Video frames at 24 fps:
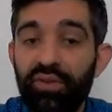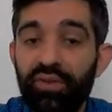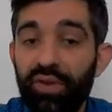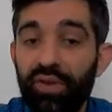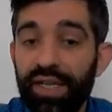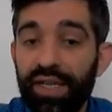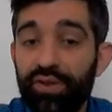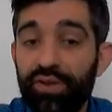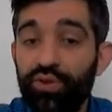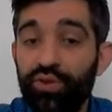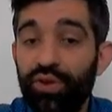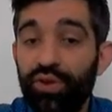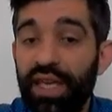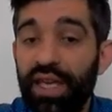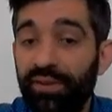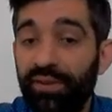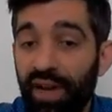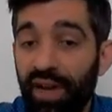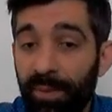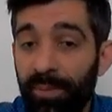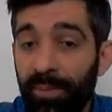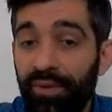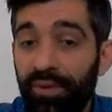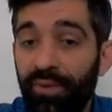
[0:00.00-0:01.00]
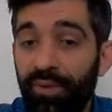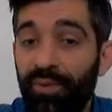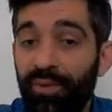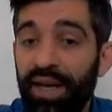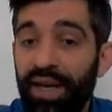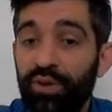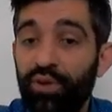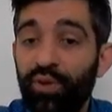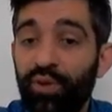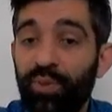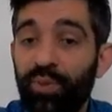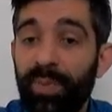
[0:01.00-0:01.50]
What you give up
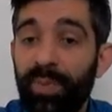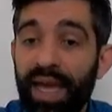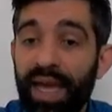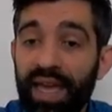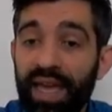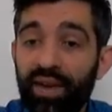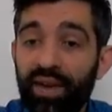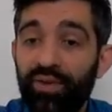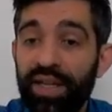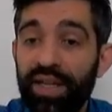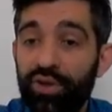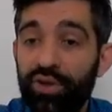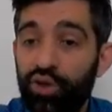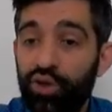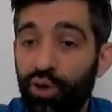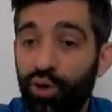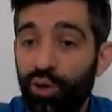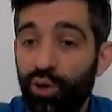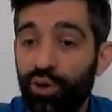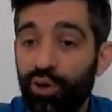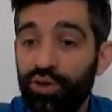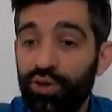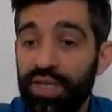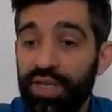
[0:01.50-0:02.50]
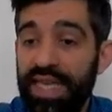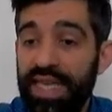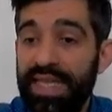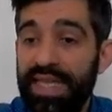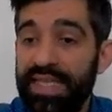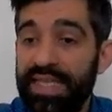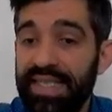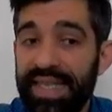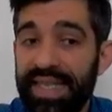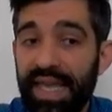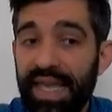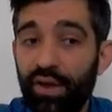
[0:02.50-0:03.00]
when you make one choice
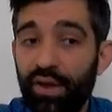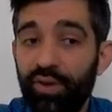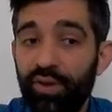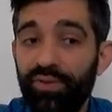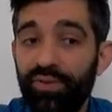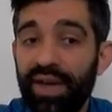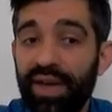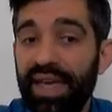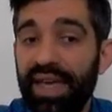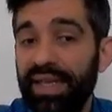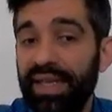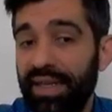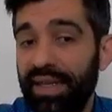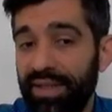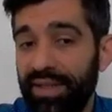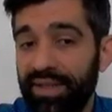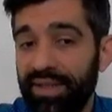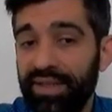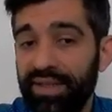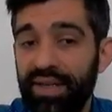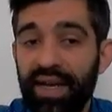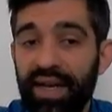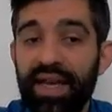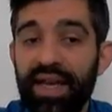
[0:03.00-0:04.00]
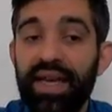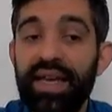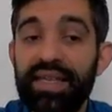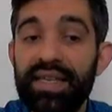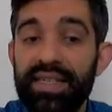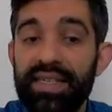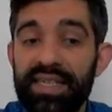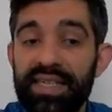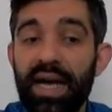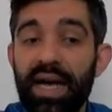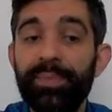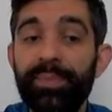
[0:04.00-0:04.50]
instead of another
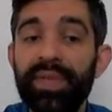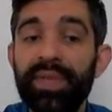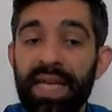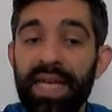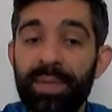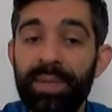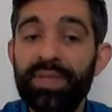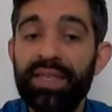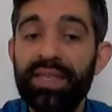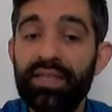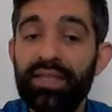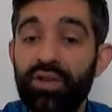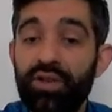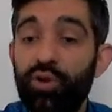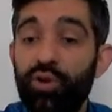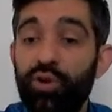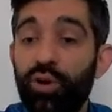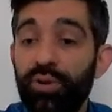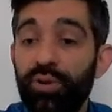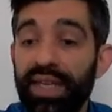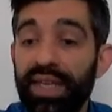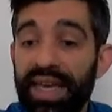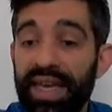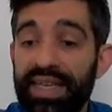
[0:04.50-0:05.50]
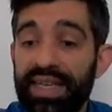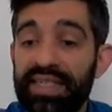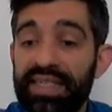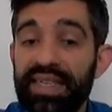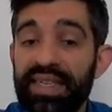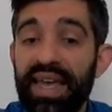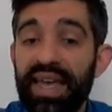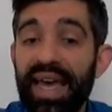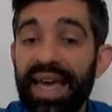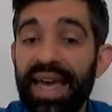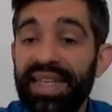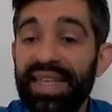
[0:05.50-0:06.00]
sometimes is called
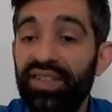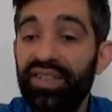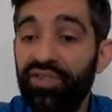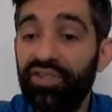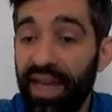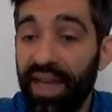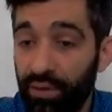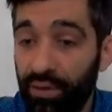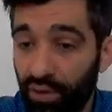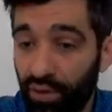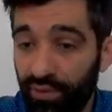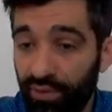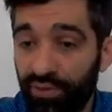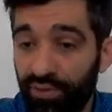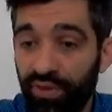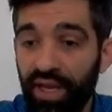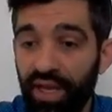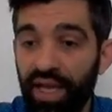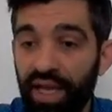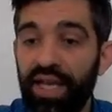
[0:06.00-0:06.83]
as a trade-off.